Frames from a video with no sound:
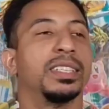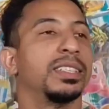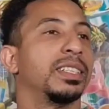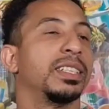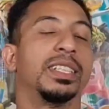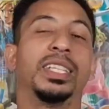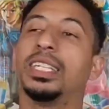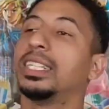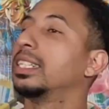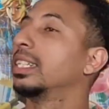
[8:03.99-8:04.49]

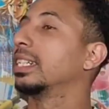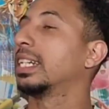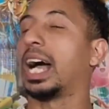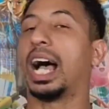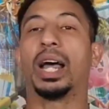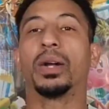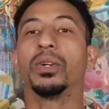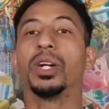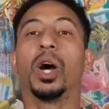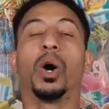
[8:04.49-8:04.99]

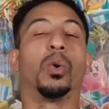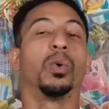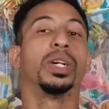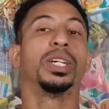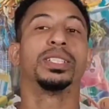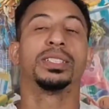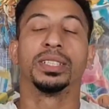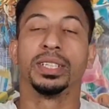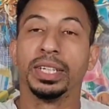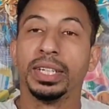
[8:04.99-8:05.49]
I don't know.
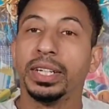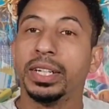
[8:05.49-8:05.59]
It,